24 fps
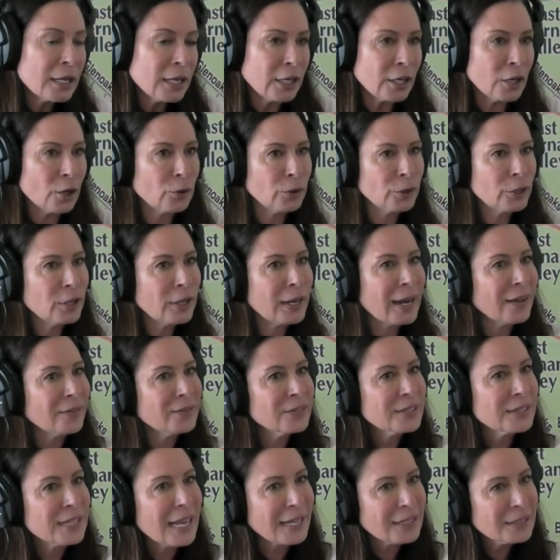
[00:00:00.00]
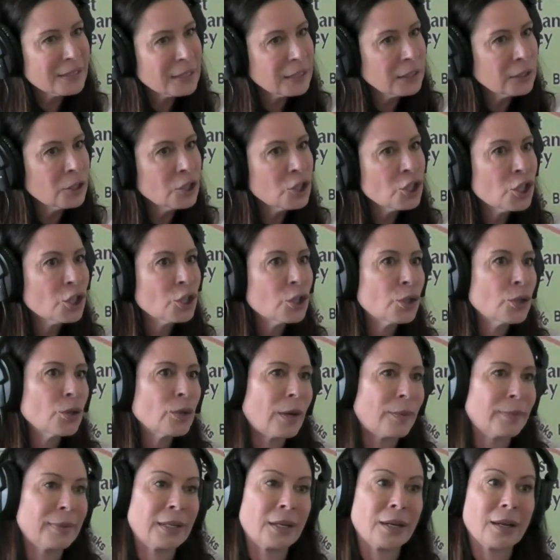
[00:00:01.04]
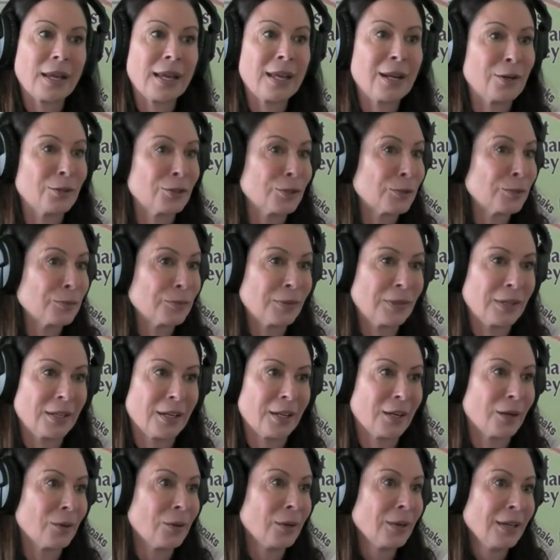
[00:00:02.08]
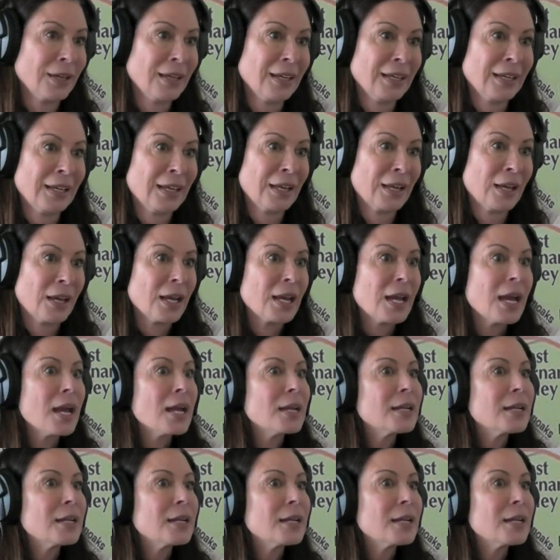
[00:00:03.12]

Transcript: you know you could have sex in the jacuzzi. I mean, it's you know, 1984, yeah,